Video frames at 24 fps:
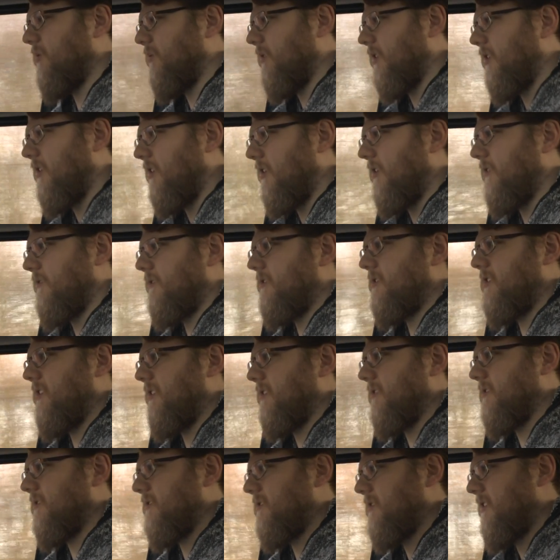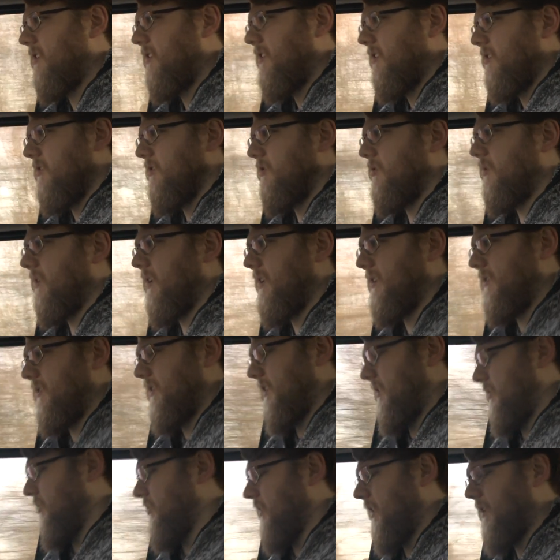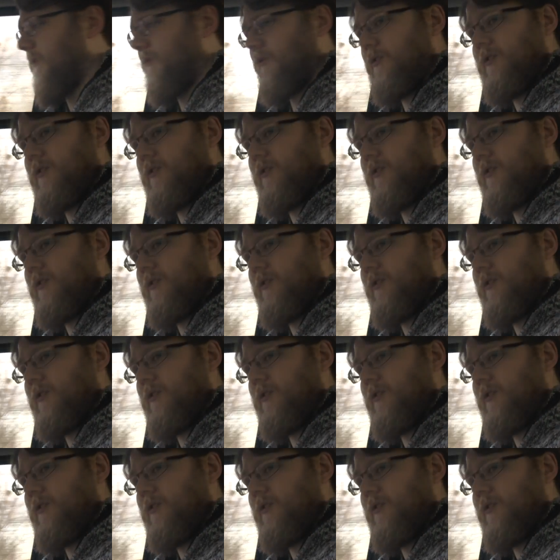and a half tons, you, ha they, you have